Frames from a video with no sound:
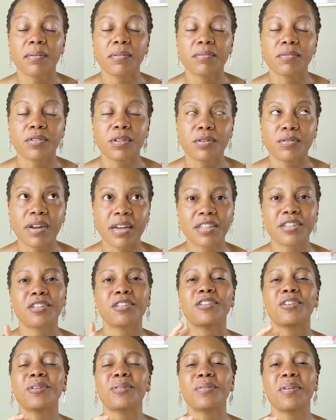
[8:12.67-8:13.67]

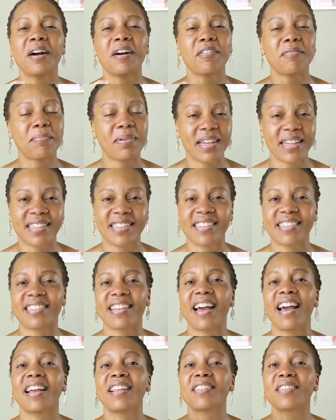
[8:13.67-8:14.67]
residue of
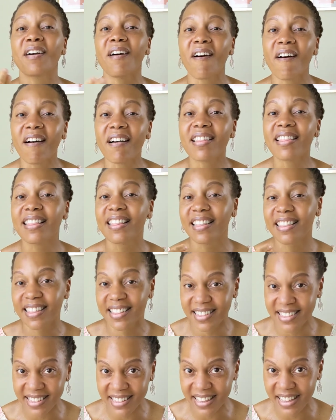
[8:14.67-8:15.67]
pesticides on the
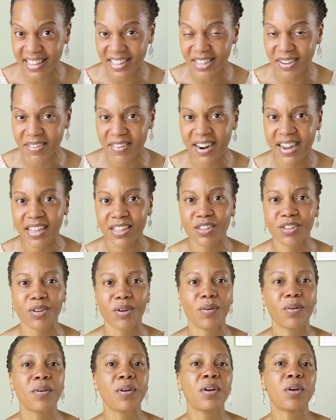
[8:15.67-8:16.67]
skin, right?
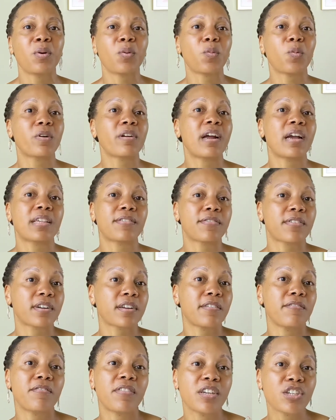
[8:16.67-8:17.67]
So whereas for
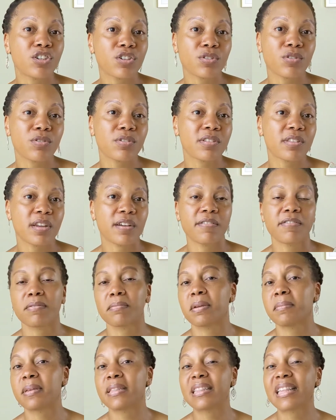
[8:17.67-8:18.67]
conventional stuff, for
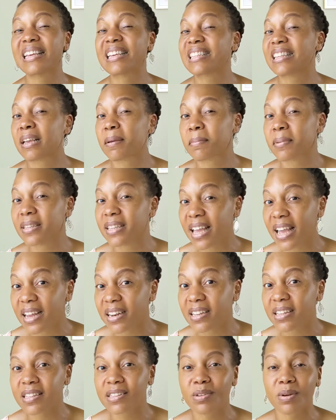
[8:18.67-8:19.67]
maybe things like
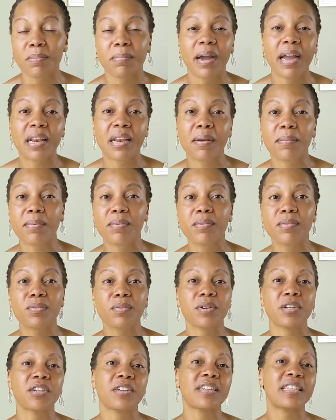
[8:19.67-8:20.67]
bananas or pineapples,
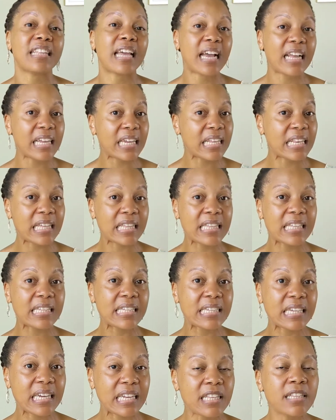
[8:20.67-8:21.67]
where you're not eating the
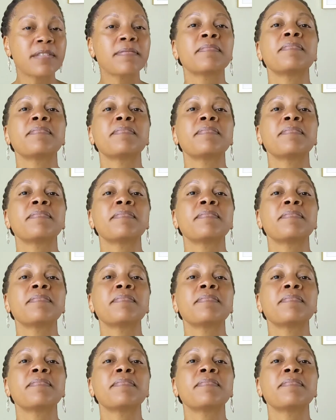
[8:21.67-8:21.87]
skin,